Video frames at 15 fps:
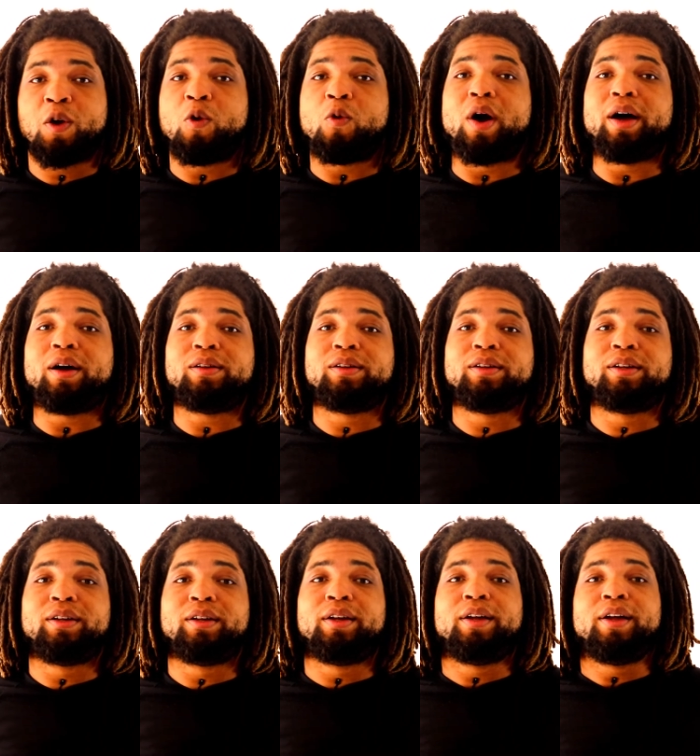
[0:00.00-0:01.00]
Well,
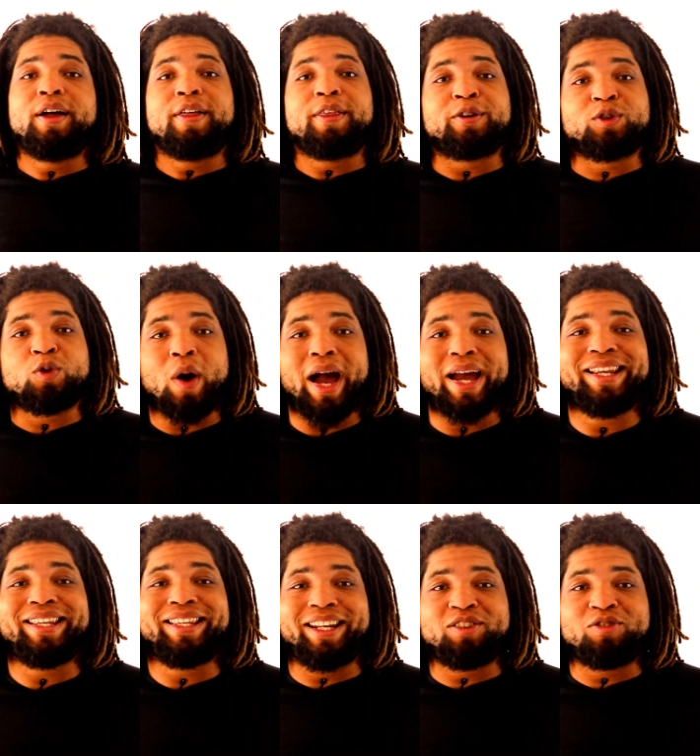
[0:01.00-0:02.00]
there's quite
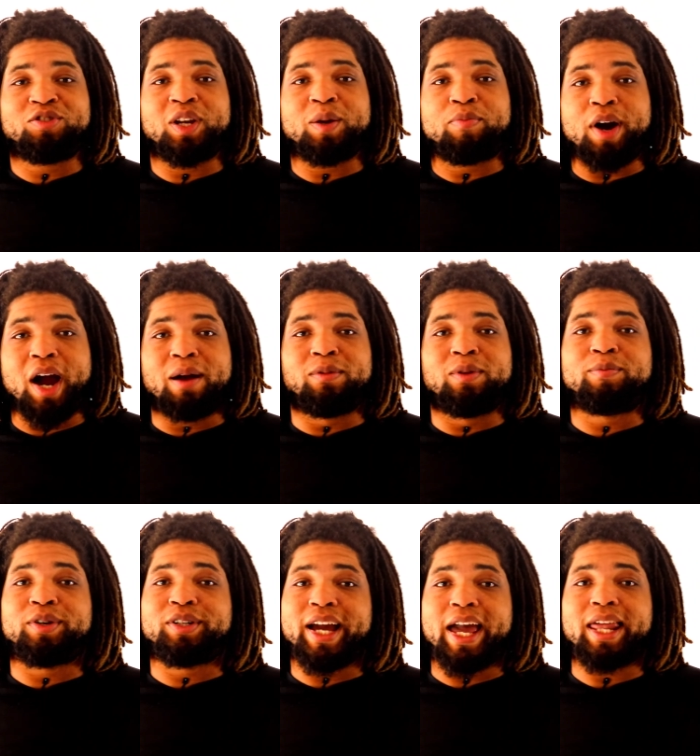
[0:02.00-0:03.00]
an interesting problem
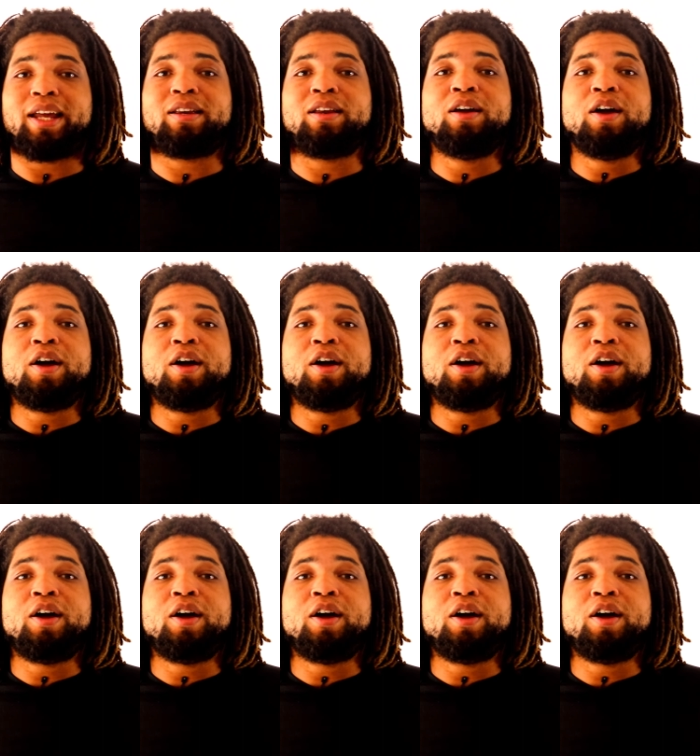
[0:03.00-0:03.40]
pertaining